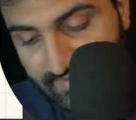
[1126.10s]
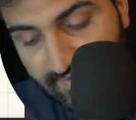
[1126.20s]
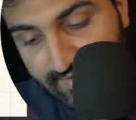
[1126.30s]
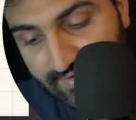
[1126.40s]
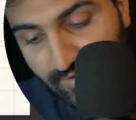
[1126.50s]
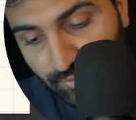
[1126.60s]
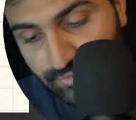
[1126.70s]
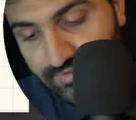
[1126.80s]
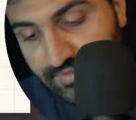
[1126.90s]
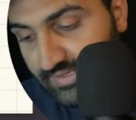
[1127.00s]
at
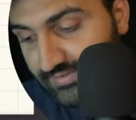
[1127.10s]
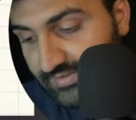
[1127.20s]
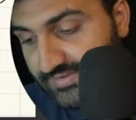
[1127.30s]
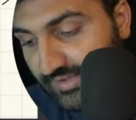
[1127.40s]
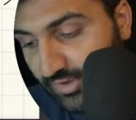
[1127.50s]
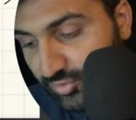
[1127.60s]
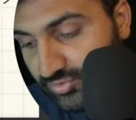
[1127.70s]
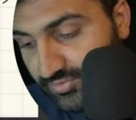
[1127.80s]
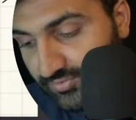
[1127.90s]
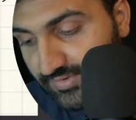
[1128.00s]
out, this
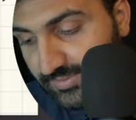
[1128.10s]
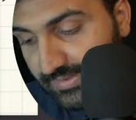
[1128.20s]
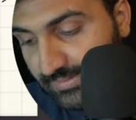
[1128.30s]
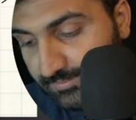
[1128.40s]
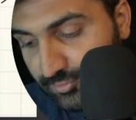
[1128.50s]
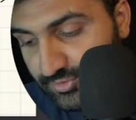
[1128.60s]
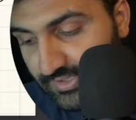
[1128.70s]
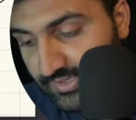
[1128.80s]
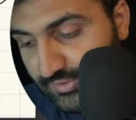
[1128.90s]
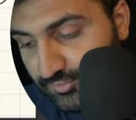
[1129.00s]
out will be put
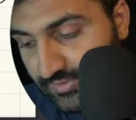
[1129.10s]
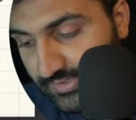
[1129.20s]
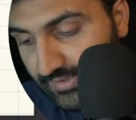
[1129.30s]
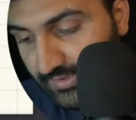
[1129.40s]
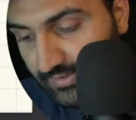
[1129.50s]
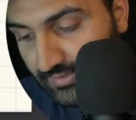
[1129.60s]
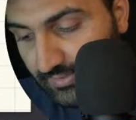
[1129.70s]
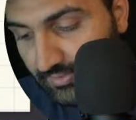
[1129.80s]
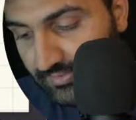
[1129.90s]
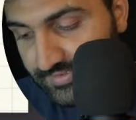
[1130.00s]
into the
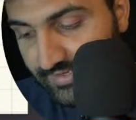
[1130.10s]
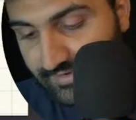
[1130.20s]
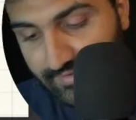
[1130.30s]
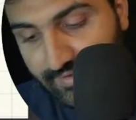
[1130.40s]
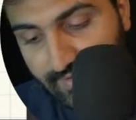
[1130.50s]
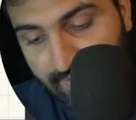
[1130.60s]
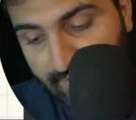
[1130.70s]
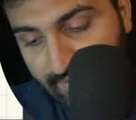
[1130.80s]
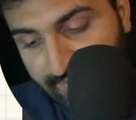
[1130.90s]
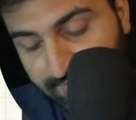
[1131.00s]
call stack.
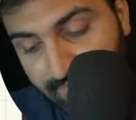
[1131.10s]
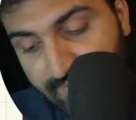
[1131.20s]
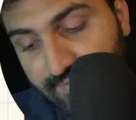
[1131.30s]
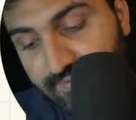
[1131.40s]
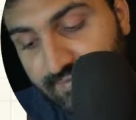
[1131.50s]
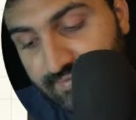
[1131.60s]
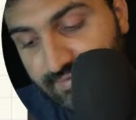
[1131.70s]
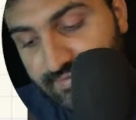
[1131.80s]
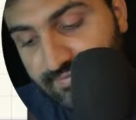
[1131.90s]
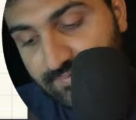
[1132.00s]
And when
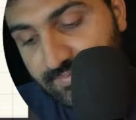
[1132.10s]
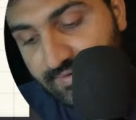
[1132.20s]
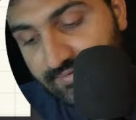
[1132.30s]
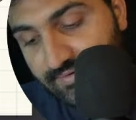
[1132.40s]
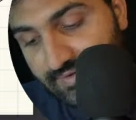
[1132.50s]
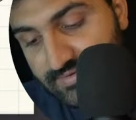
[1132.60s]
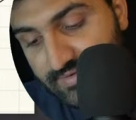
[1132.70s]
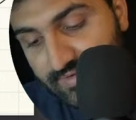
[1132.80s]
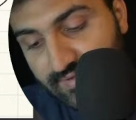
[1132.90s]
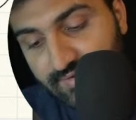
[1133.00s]
this will be reached
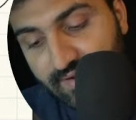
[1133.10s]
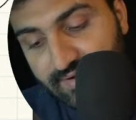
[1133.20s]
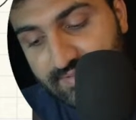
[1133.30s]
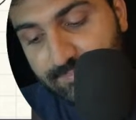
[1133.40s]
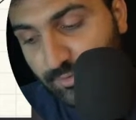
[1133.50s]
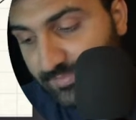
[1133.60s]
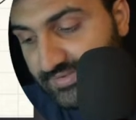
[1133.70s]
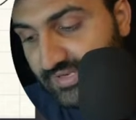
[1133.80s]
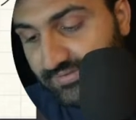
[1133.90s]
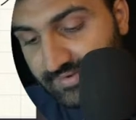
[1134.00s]
here at the
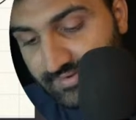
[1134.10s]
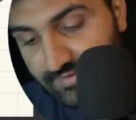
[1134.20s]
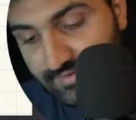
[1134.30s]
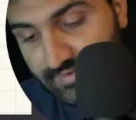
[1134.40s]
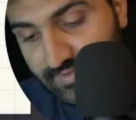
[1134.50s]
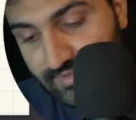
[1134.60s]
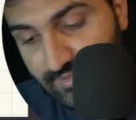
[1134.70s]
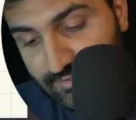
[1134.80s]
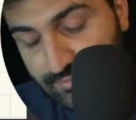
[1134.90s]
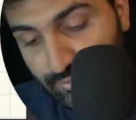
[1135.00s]
promise level,
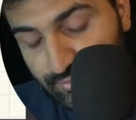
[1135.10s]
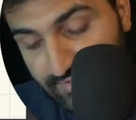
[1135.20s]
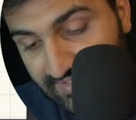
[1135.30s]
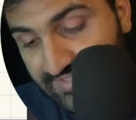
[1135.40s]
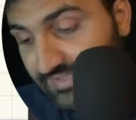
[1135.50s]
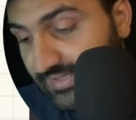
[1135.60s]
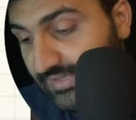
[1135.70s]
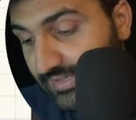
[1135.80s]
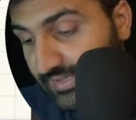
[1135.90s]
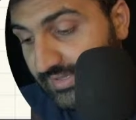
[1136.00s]
so this,
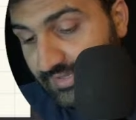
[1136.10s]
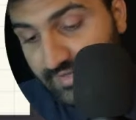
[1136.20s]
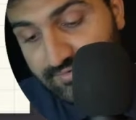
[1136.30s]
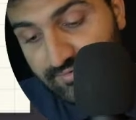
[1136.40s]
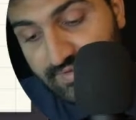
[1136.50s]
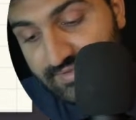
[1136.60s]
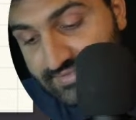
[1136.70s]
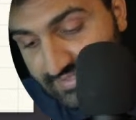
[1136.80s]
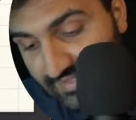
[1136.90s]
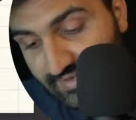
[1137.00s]
it will
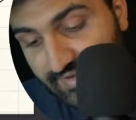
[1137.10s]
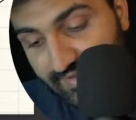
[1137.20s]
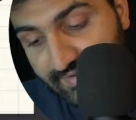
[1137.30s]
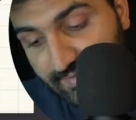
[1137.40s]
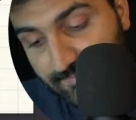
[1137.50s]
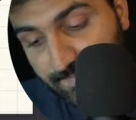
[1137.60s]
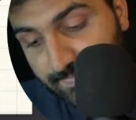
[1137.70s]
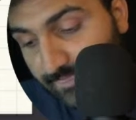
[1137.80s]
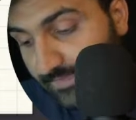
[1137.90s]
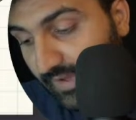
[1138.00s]
see like
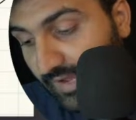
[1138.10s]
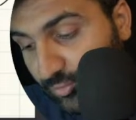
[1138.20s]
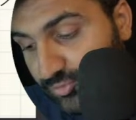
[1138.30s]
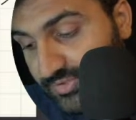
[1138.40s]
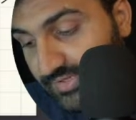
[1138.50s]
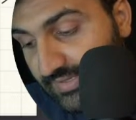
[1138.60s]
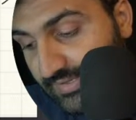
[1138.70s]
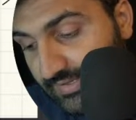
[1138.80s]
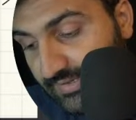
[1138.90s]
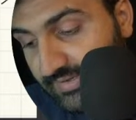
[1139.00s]
out
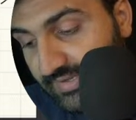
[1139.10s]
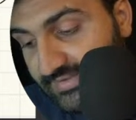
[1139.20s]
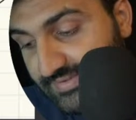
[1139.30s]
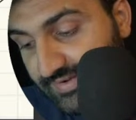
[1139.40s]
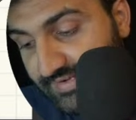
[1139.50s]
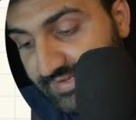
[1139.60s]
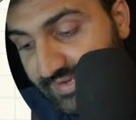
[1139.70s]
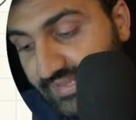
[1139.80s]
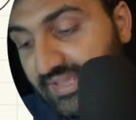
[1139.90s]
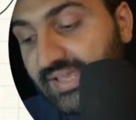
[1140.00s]
is
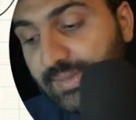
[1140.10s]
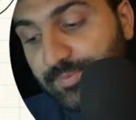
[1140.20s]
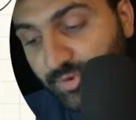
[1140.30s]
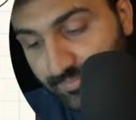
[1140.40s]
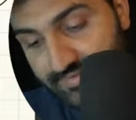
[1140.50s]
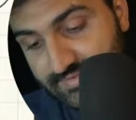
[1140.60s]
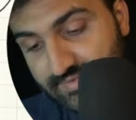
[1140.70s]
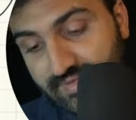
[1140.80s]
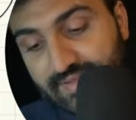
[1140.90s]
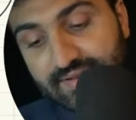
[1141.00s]
containing a promise in